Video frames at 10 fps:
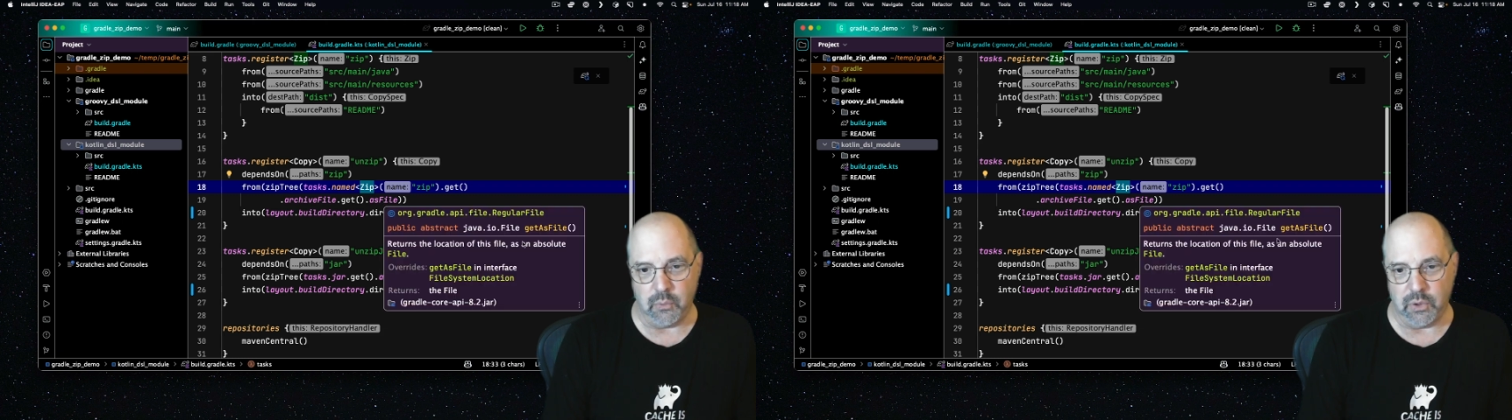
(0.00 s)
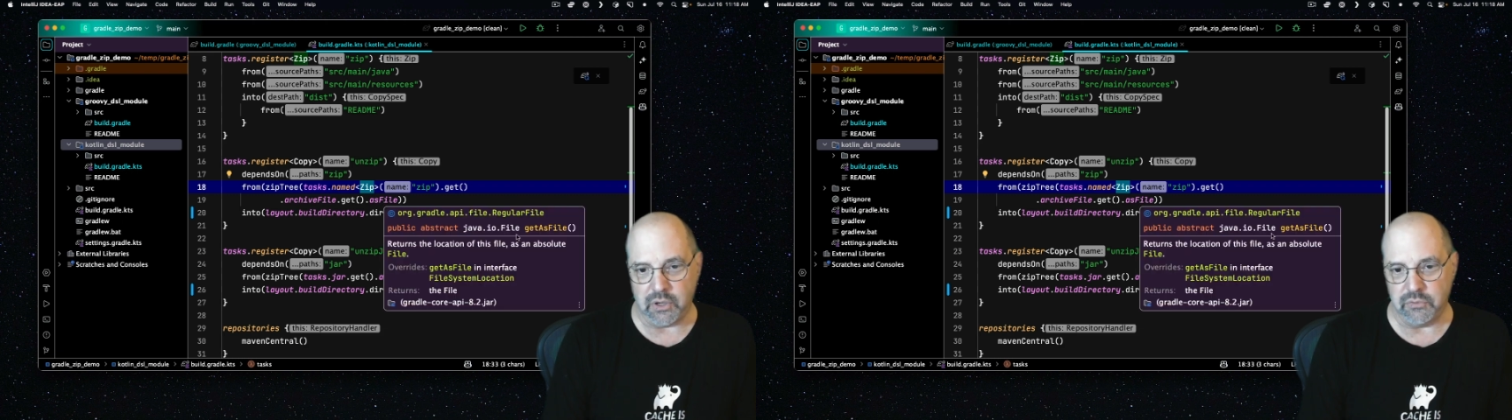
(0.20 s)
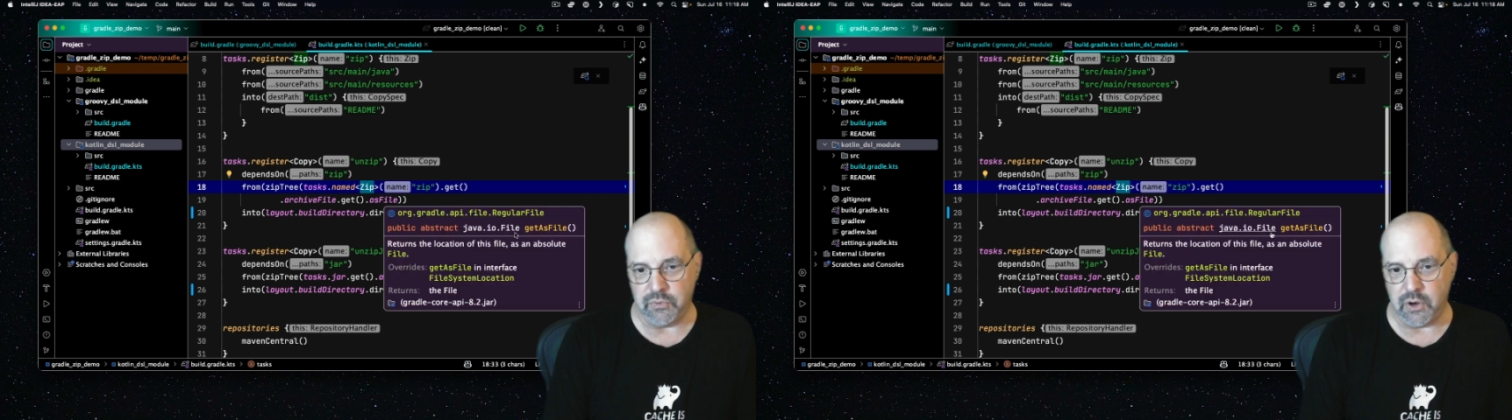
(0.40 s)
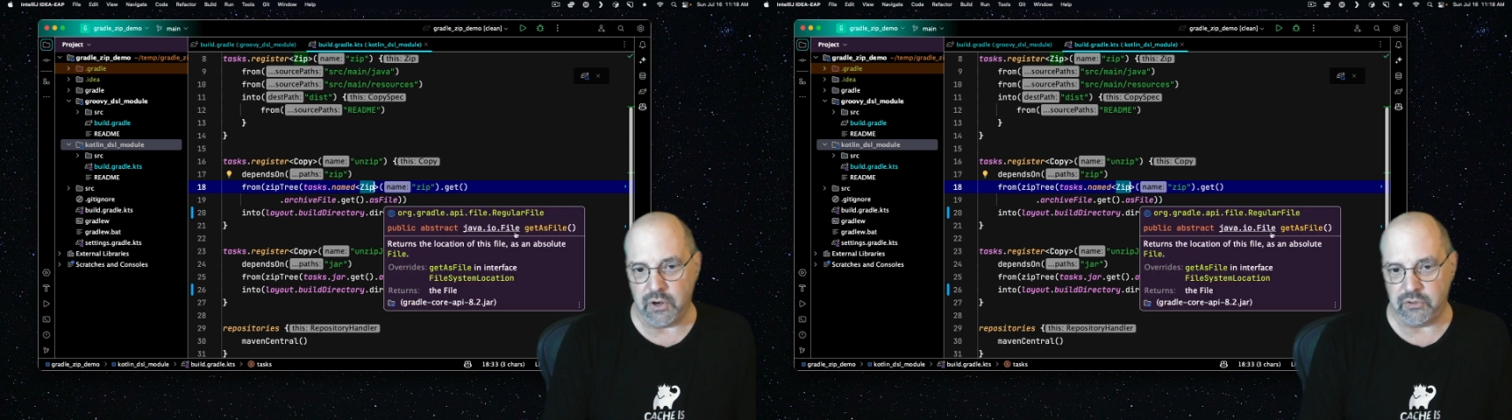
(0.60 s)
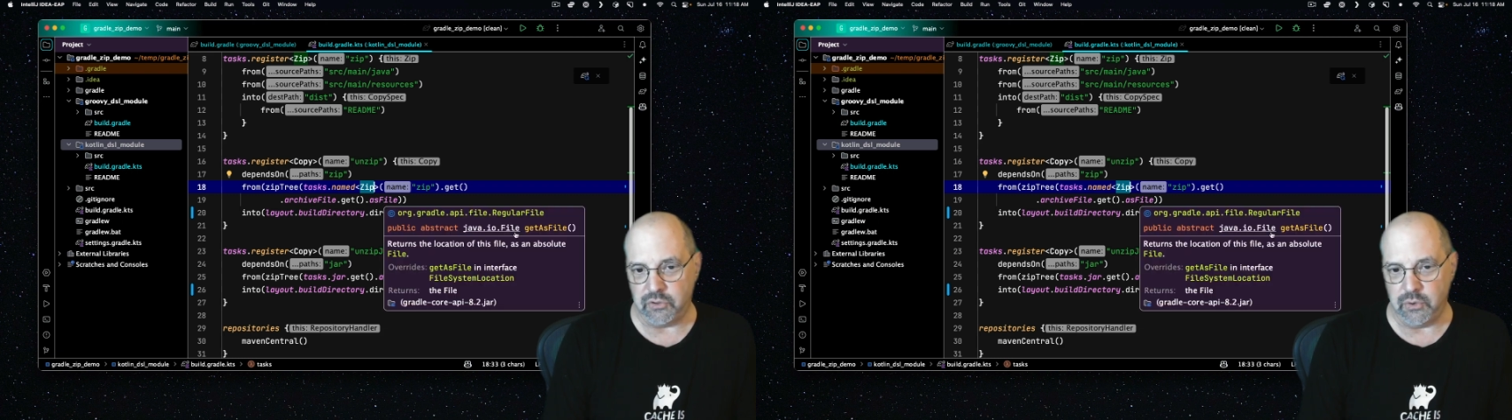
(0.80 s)
we'll convert
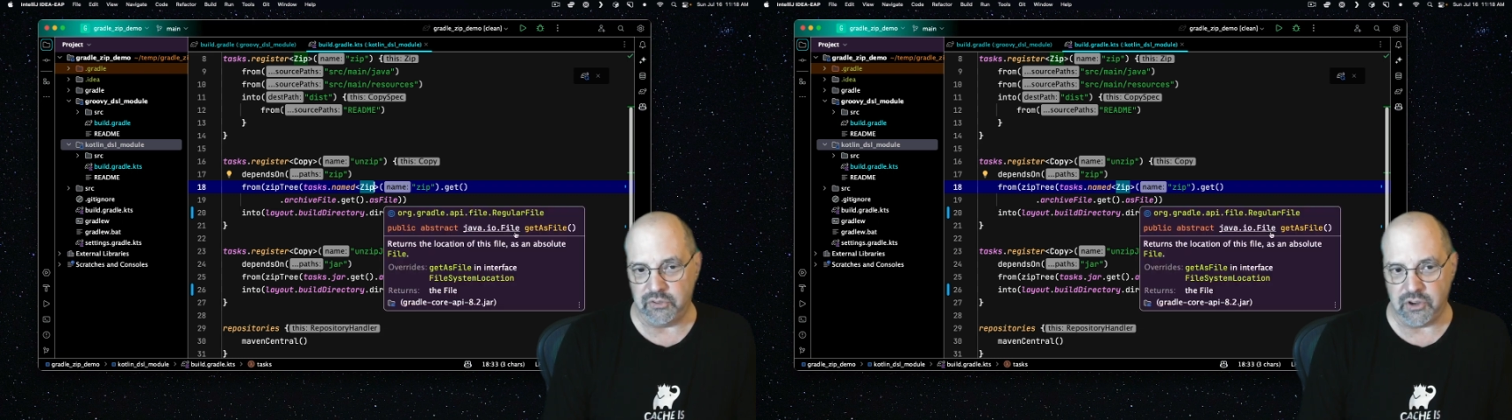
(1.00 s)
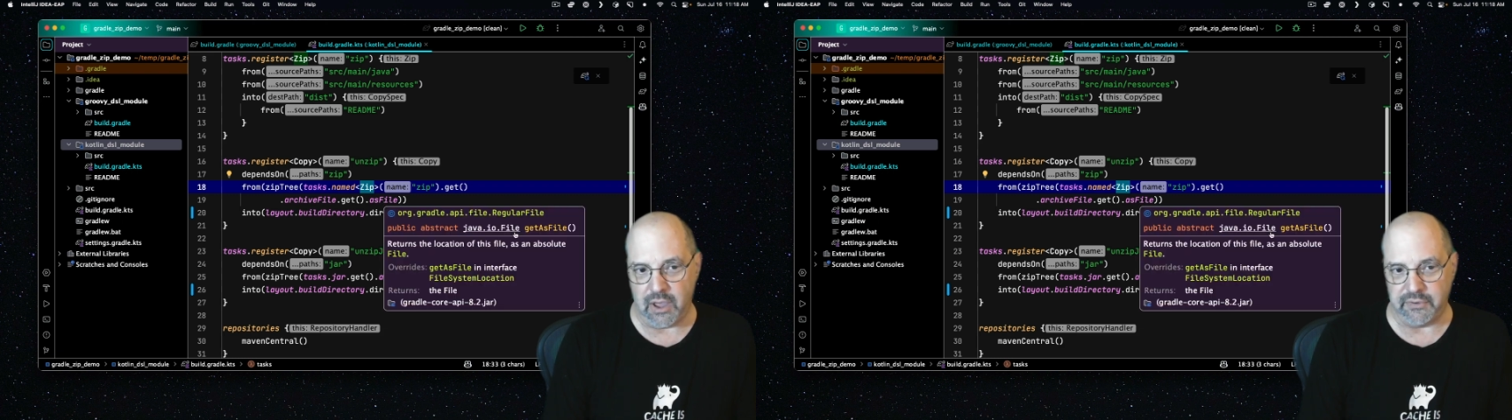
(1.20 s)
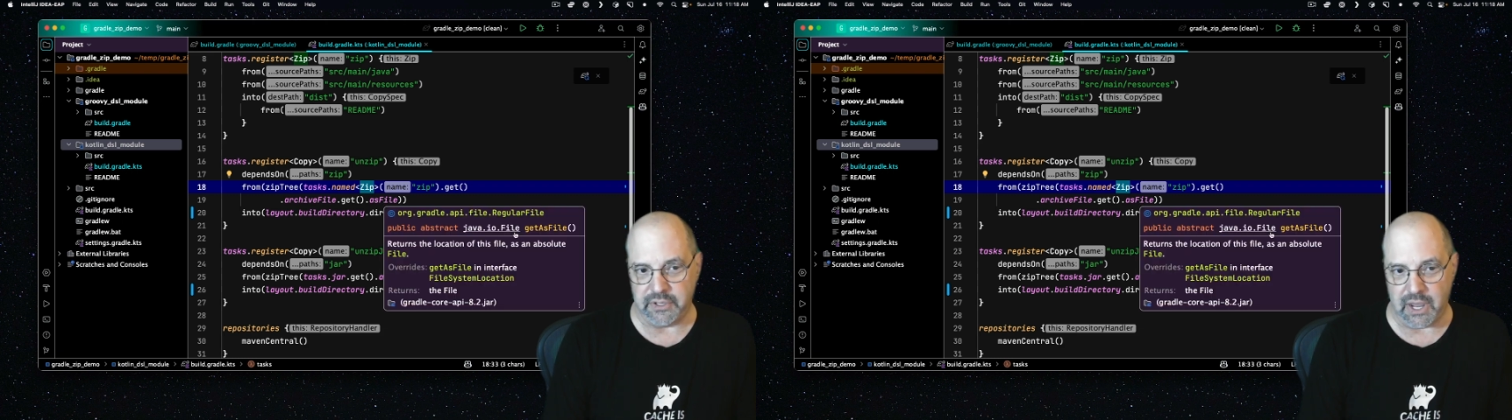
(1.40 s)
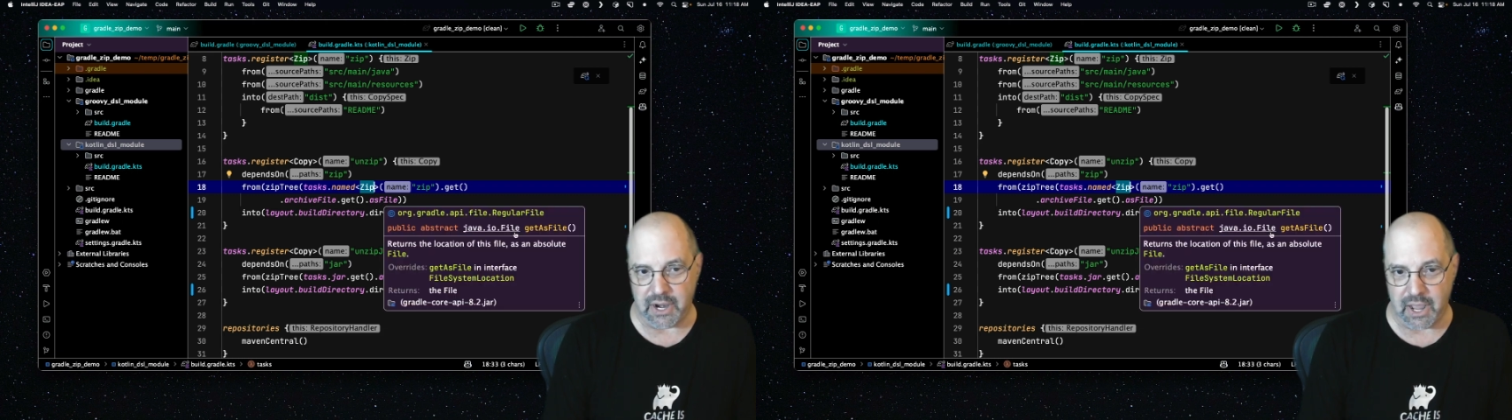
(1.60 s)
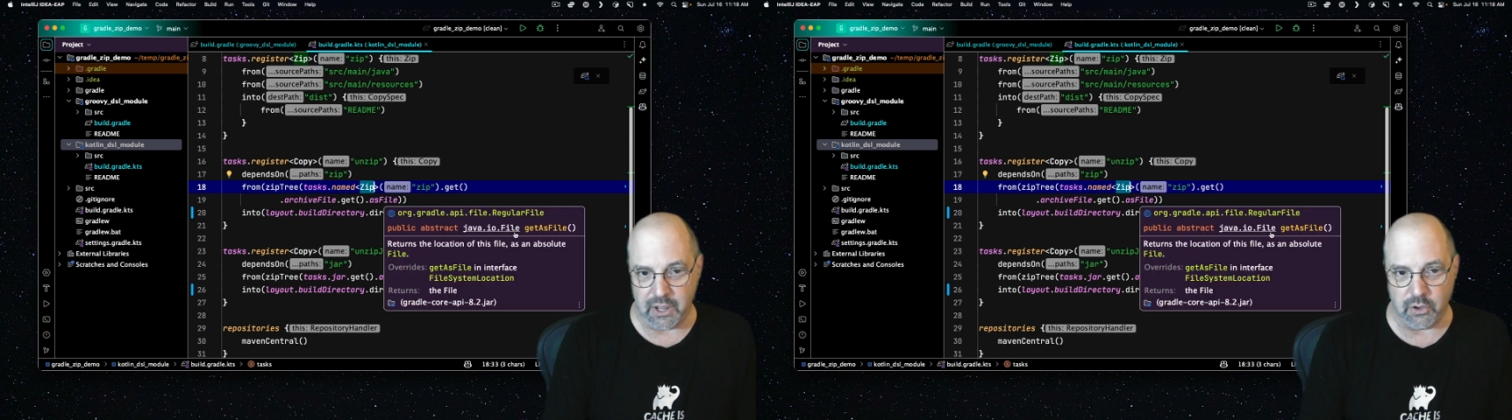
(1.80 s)
it to a
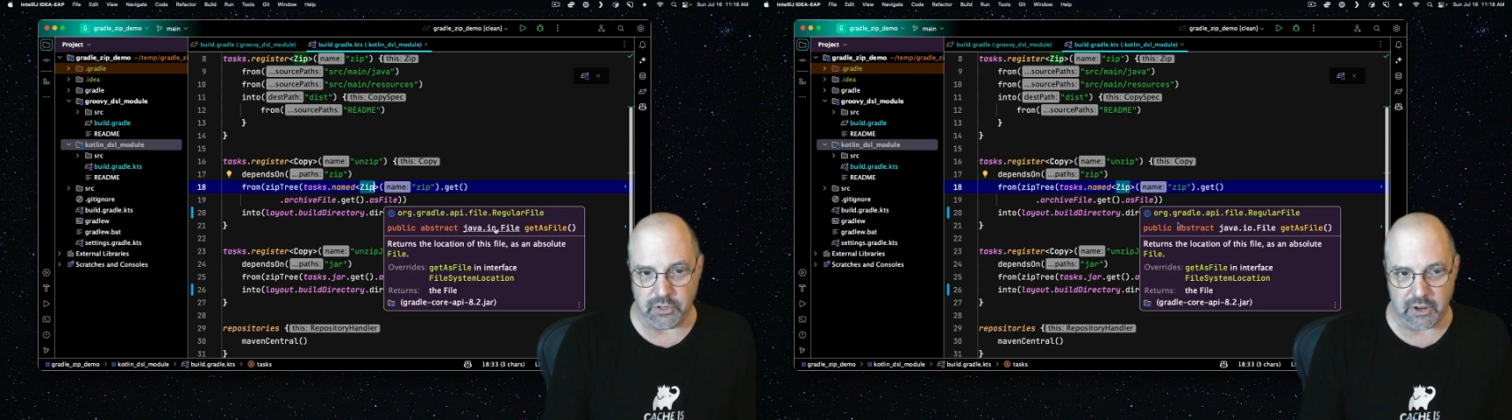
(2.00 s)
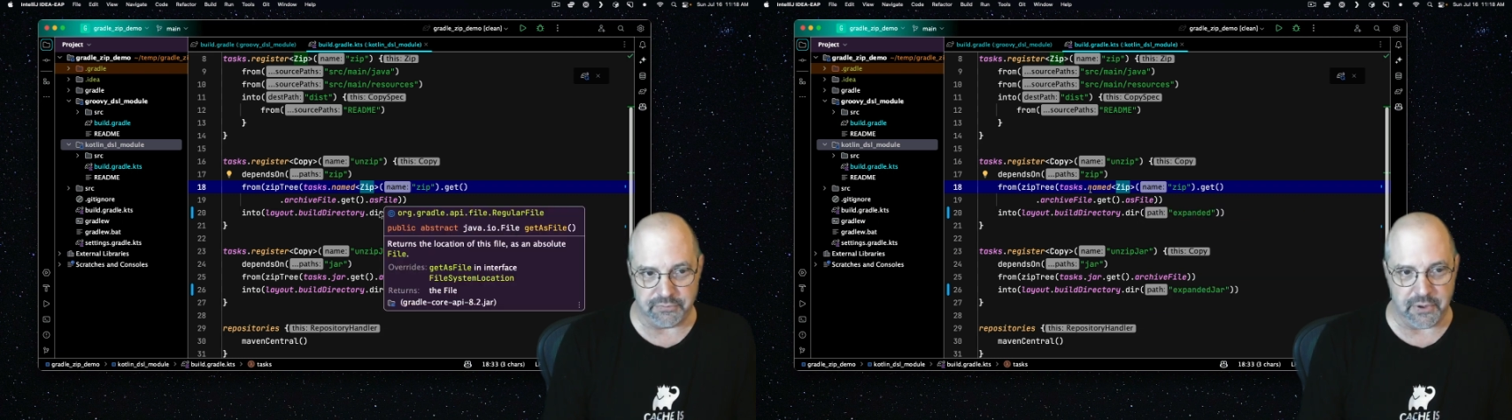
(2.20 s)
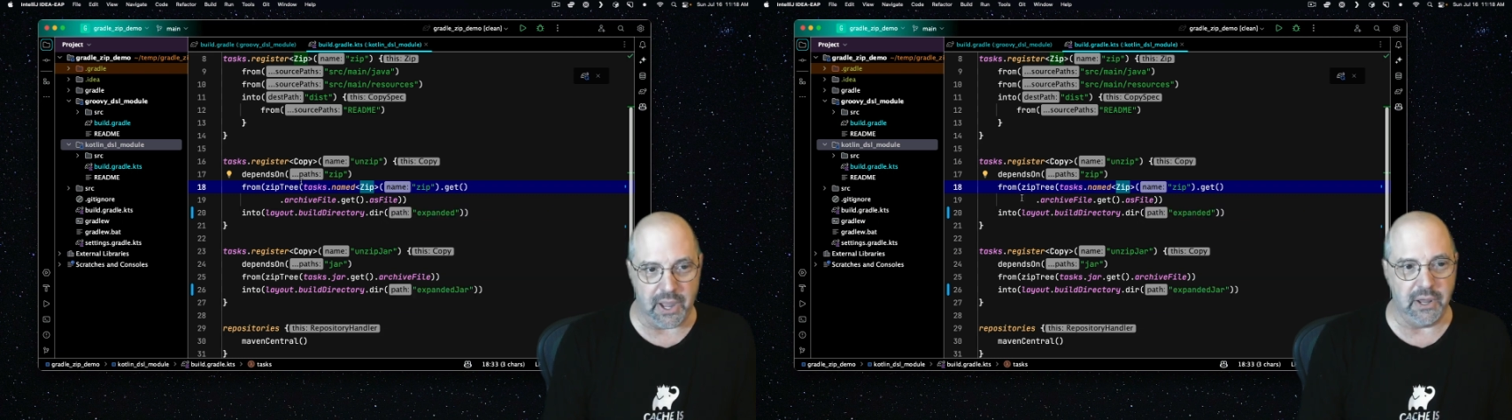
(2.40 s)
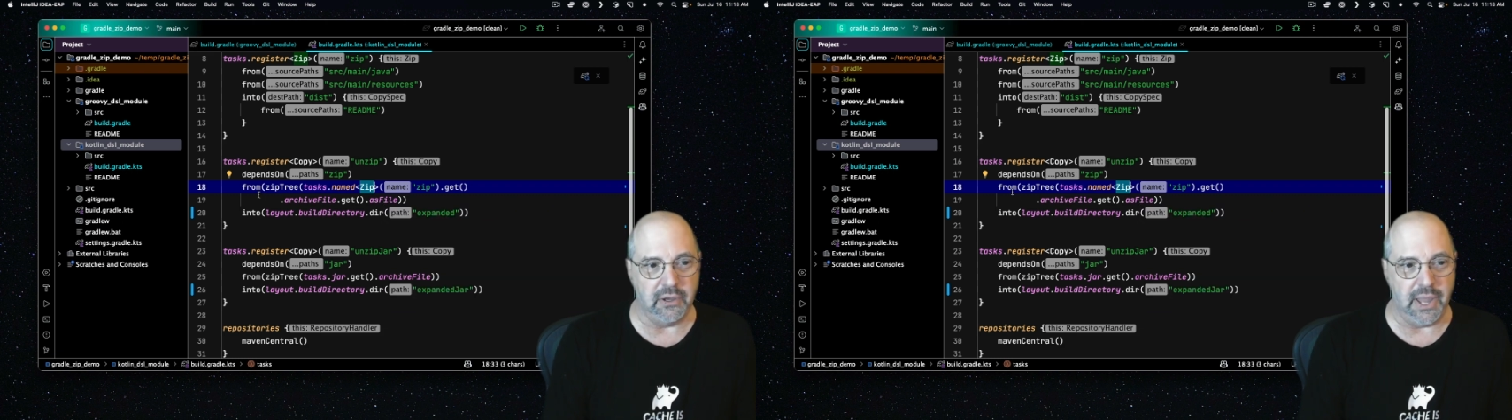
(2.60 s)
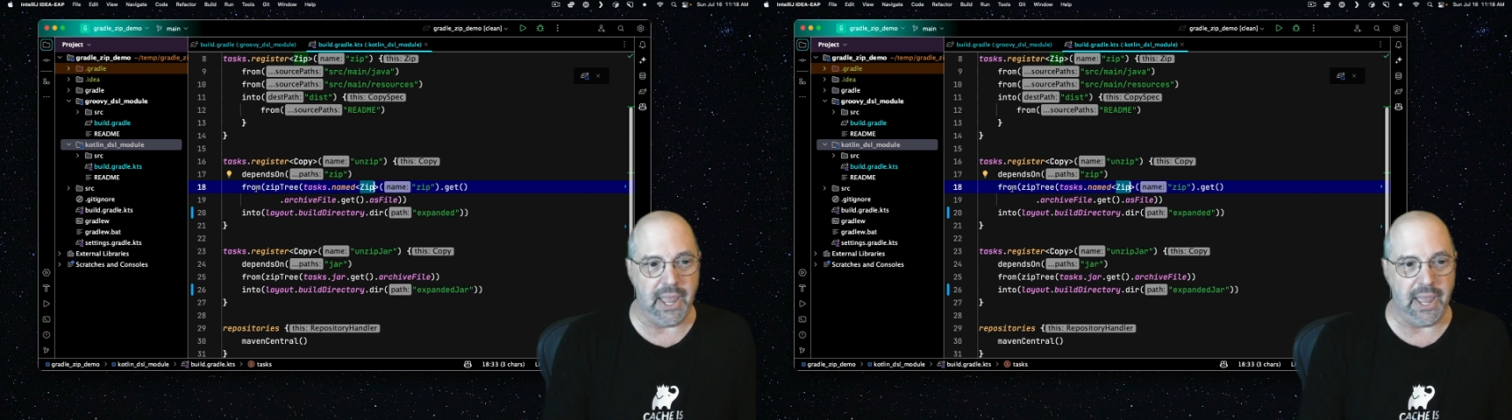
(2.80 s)
Java.io.file,